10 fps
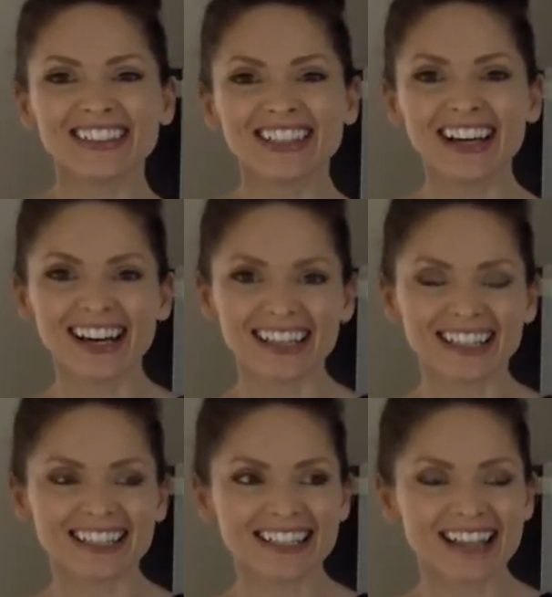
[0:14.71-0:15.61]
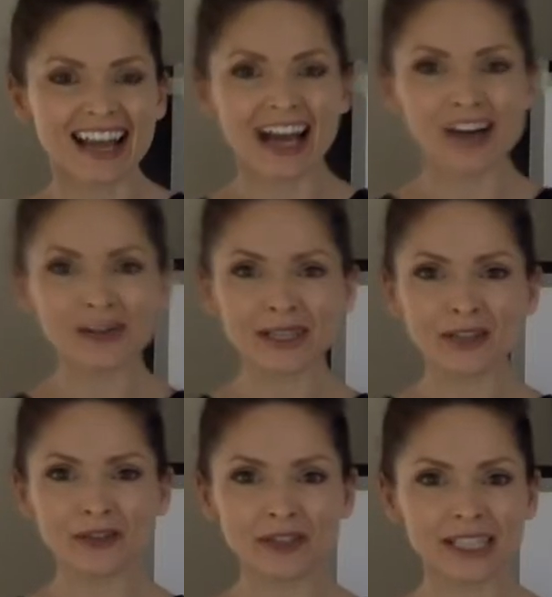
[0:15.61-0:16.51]
guys, how are we all
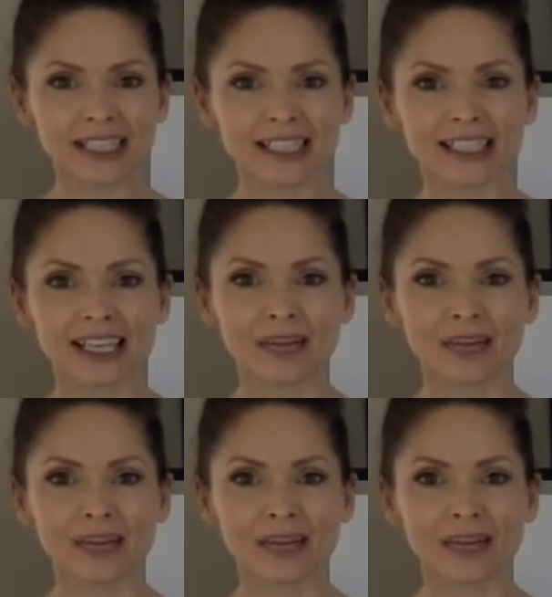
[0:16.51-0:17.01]
feeling today?